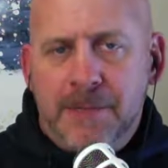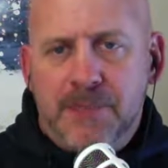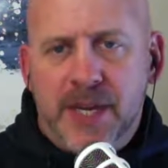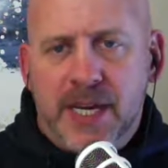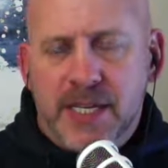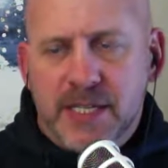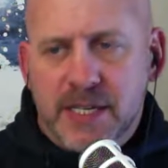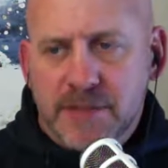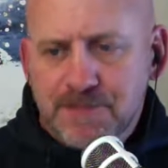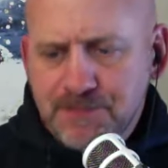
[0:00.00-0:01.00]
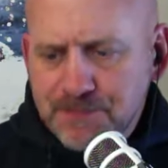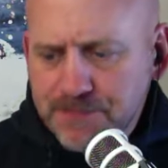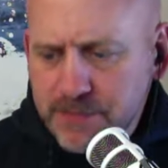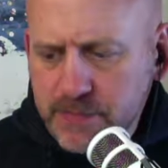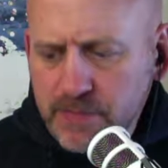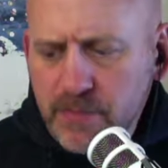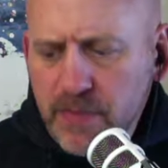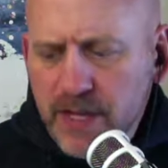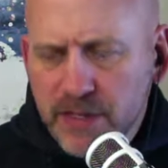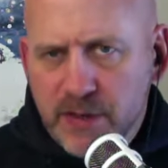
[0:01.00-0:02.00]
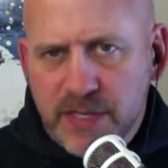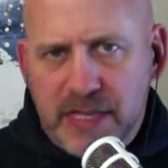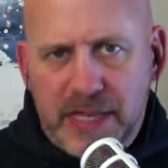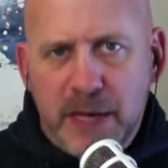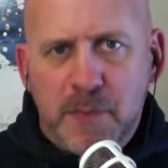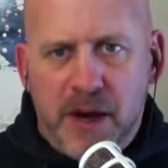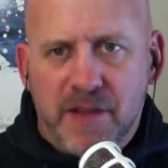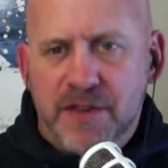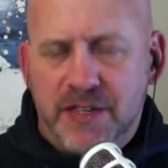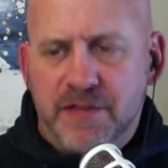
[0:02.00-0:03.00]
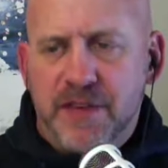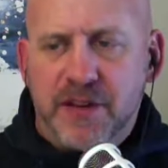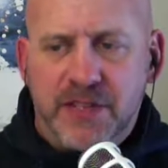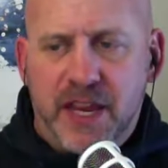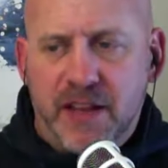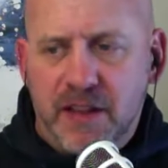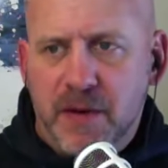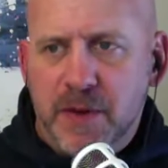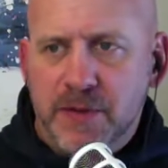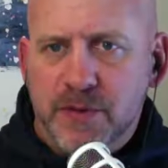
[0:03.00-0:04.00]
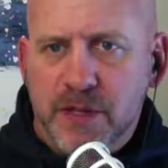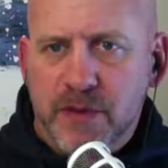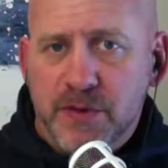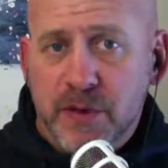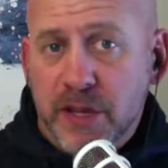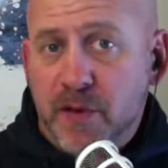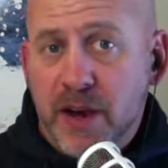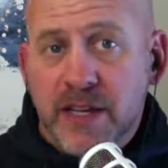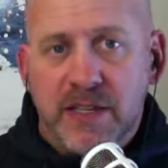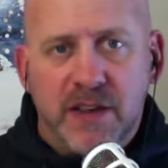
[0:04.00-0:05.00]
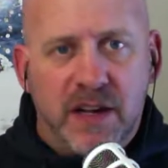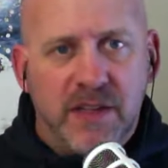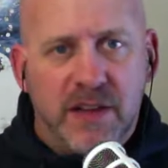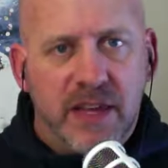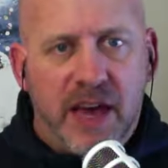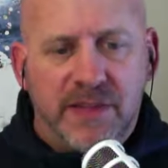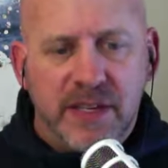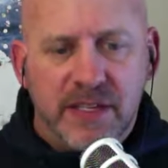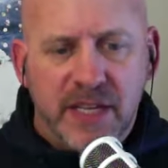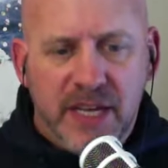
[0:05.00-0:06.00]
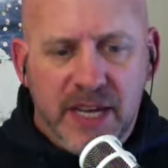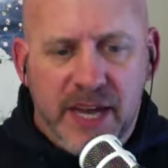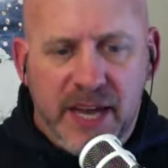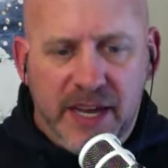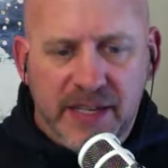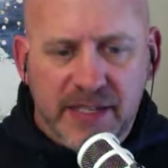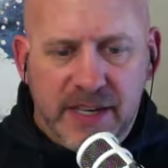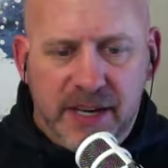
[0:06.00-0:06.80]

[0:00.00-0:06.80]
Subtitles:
and so it was the Lake Bonavista Figure Skating Club, and it was really great to talk to all the athletes and to